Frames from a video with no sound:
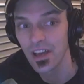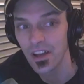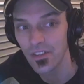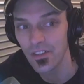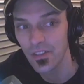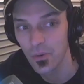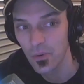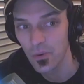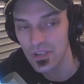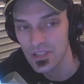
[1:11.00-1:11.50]

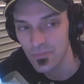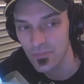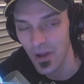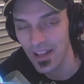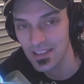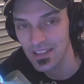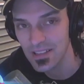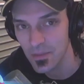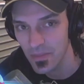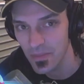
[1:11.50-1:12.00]
"The
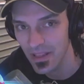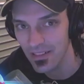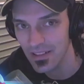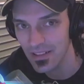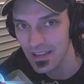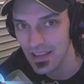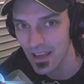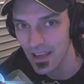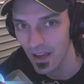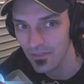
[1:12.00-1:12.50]

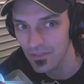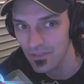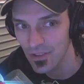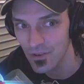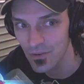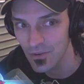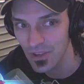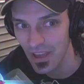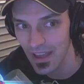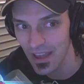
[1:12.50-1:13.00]
Responsibility of
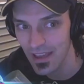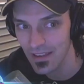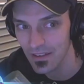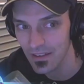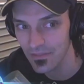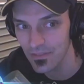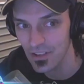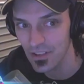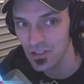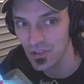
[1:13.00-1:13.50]
UK
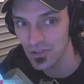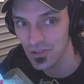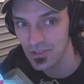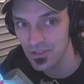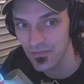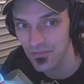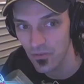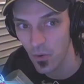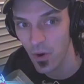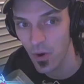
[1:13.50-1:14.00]
Officials
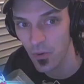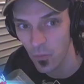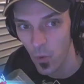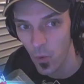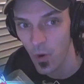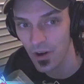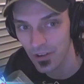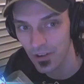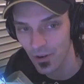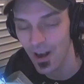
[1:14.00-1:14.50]
for
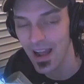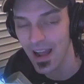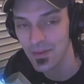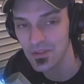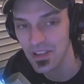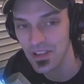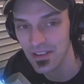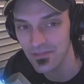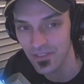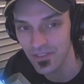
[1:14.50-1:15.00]
War Crimes
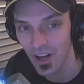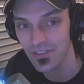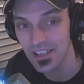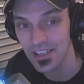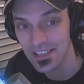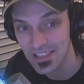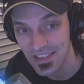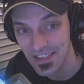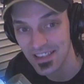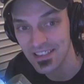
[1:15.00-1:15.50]

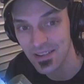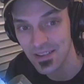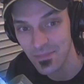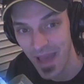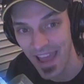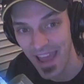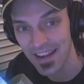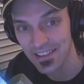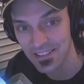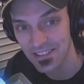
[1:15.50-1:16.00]
Involving
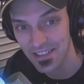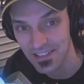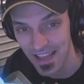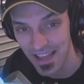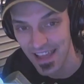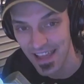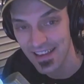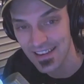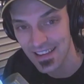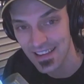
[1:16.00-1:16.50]
Systematic
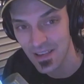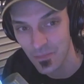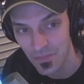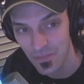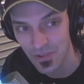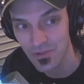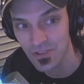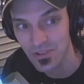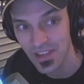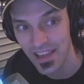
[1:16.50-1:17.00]
Detainee
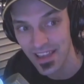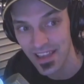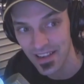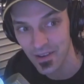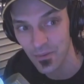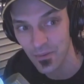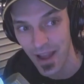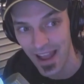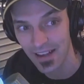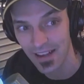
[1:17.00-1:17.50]
Abuse in
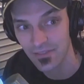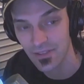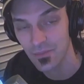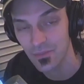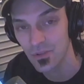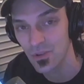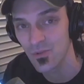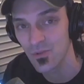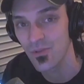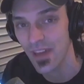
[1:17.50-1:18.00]
Iraq from
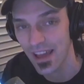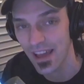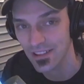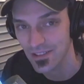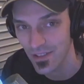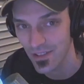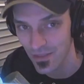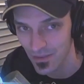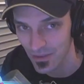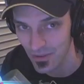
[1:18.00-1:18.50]

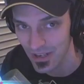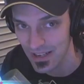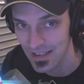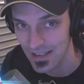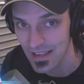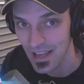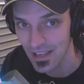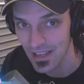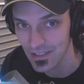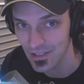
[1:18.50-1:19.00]

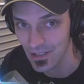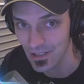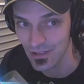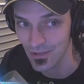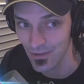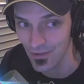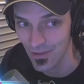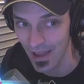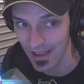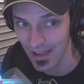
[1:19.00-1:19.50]
2003 to
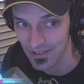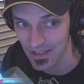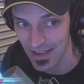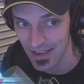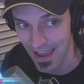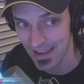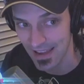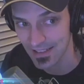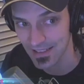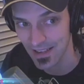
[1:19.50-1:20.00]

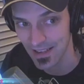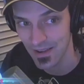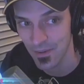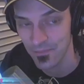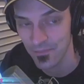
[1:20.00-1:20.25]
2008.